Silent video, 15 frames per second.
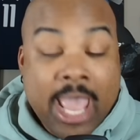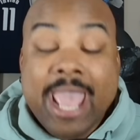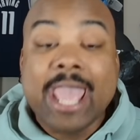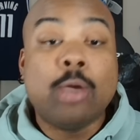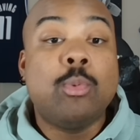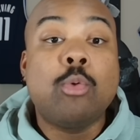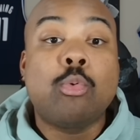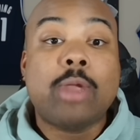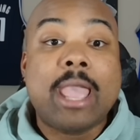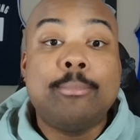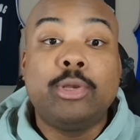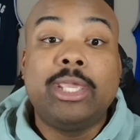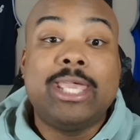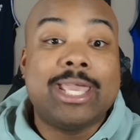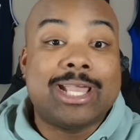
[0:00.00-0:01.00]
and we were able
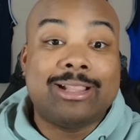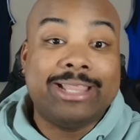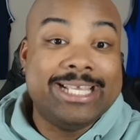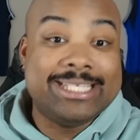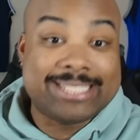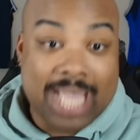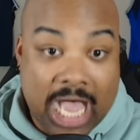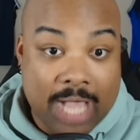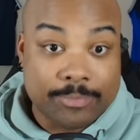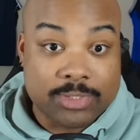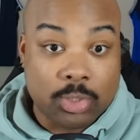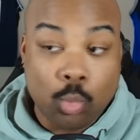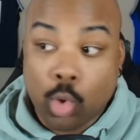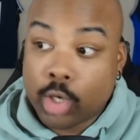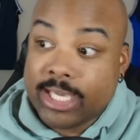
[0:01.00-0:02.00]
to get Klay
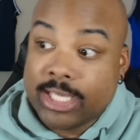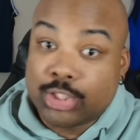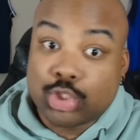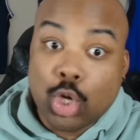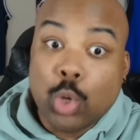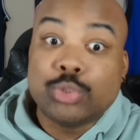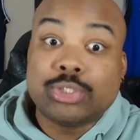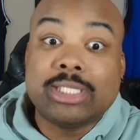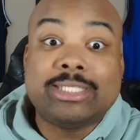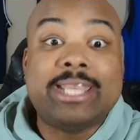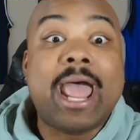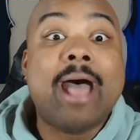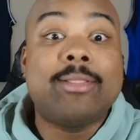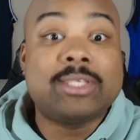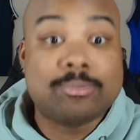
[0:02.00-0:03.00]
Thompson, where he chose the
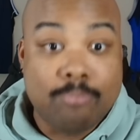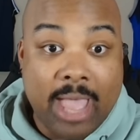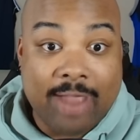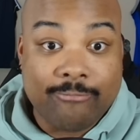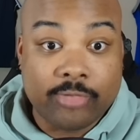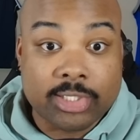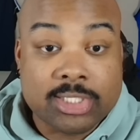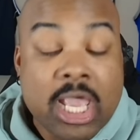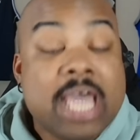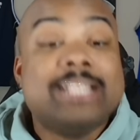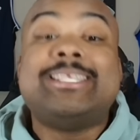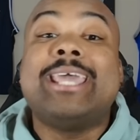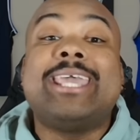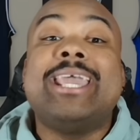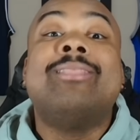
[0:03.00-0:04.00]
Dallas Mavericks,
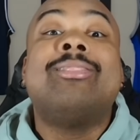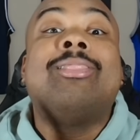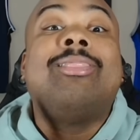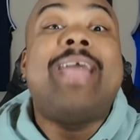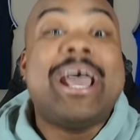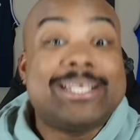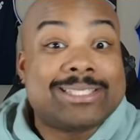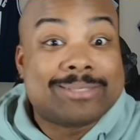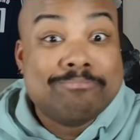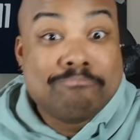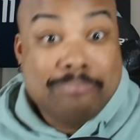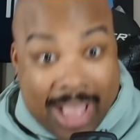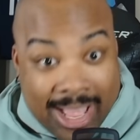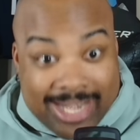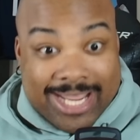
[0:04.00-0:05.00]
taking less
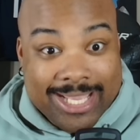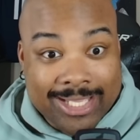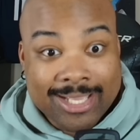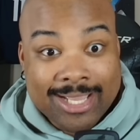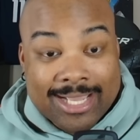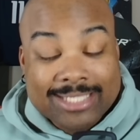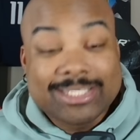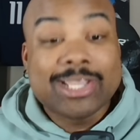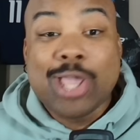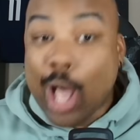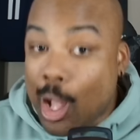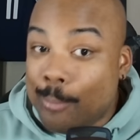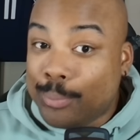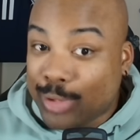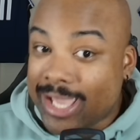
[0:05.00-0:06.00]
money to
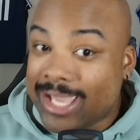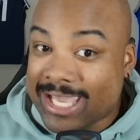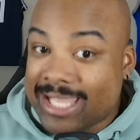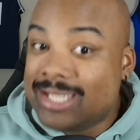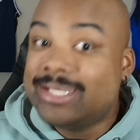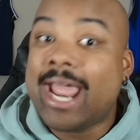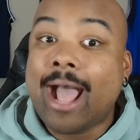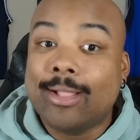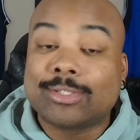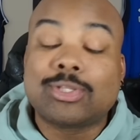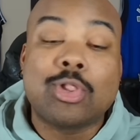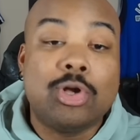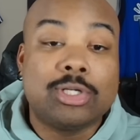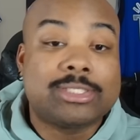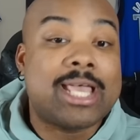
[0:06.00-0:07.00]
come play in Dallas
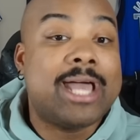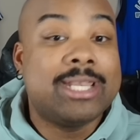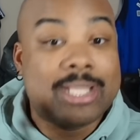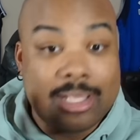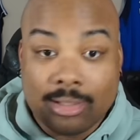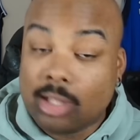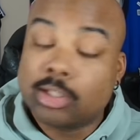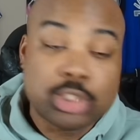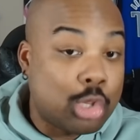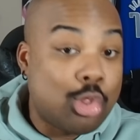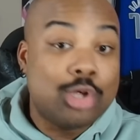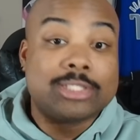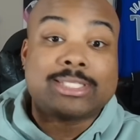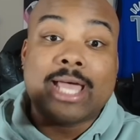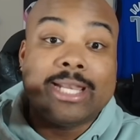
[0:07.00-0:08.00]
alongside. Uh, alongside
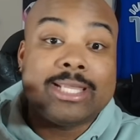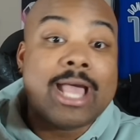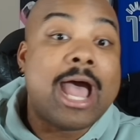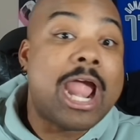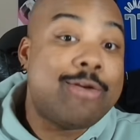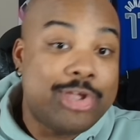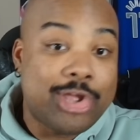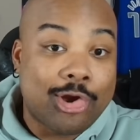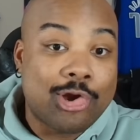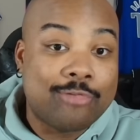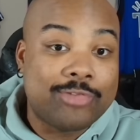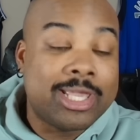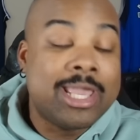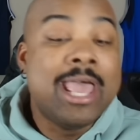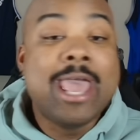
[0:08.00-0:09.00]
alongside Kyrie
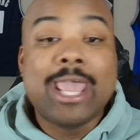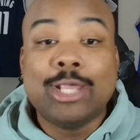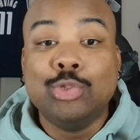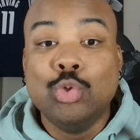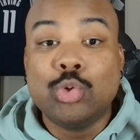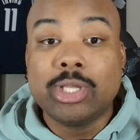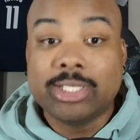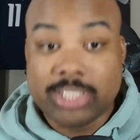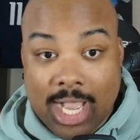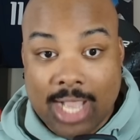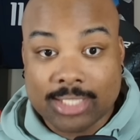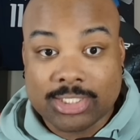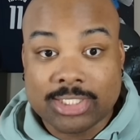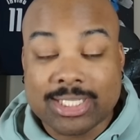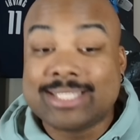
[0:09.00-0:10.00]
Irving and Luka
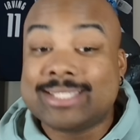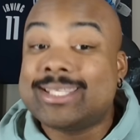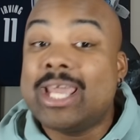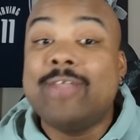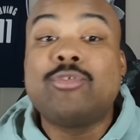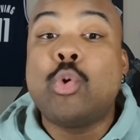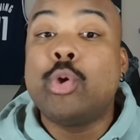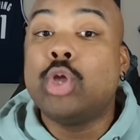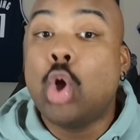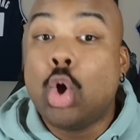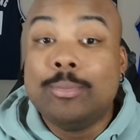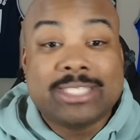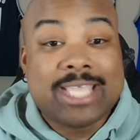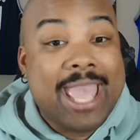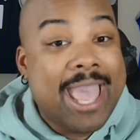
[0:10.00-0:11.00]
Doncic instead of going
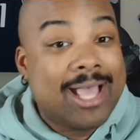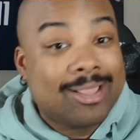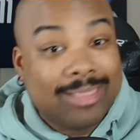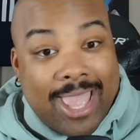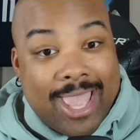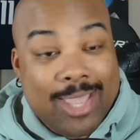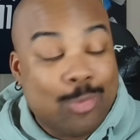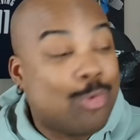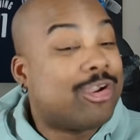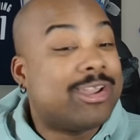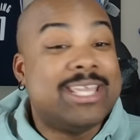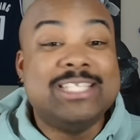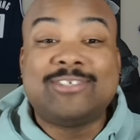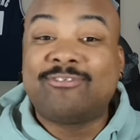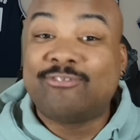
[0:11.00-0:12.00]
home to LA, where
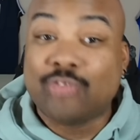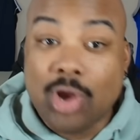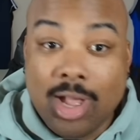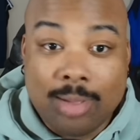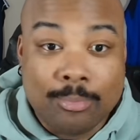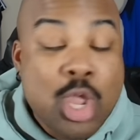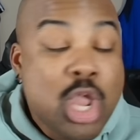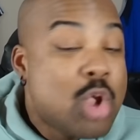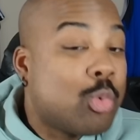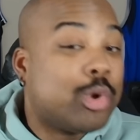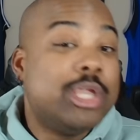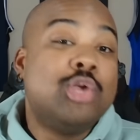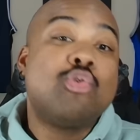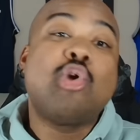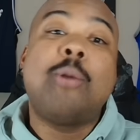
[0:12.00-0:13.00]
he's from, where he
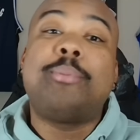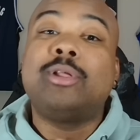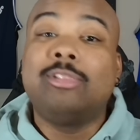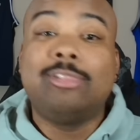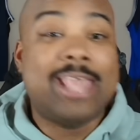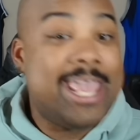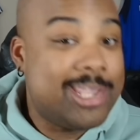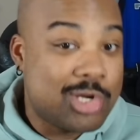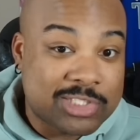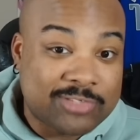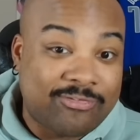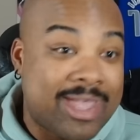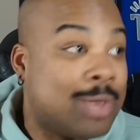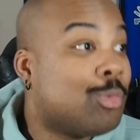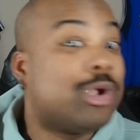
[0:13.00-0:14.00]
grew up a Lakers
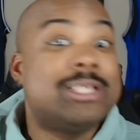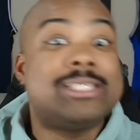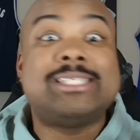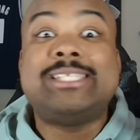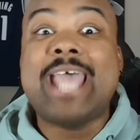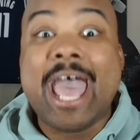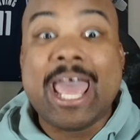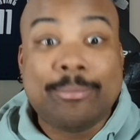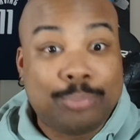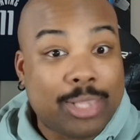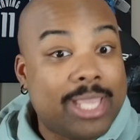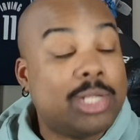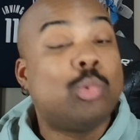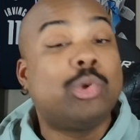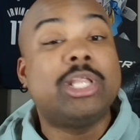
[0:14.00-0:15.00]
fan, where his dad
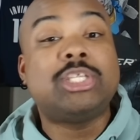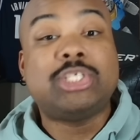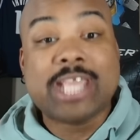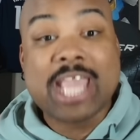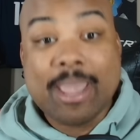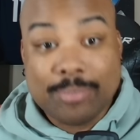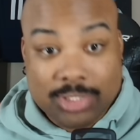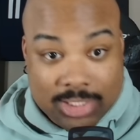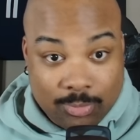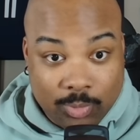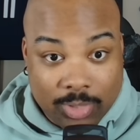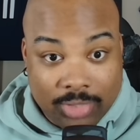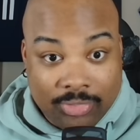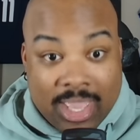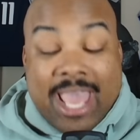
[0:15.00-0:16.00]
played and won a championship
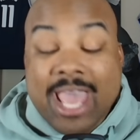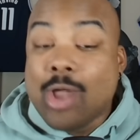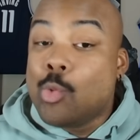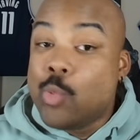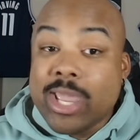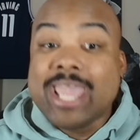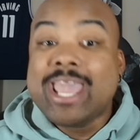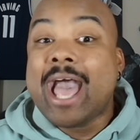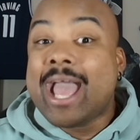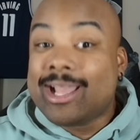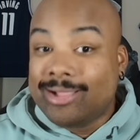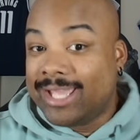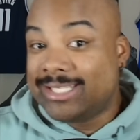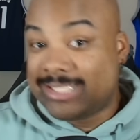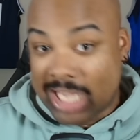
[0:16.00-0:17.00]
with. We got
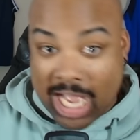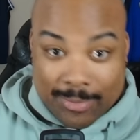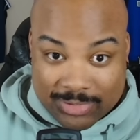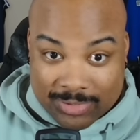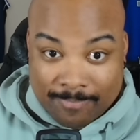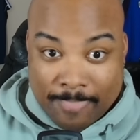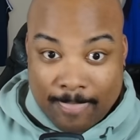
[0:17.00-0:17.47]
Klay Thompson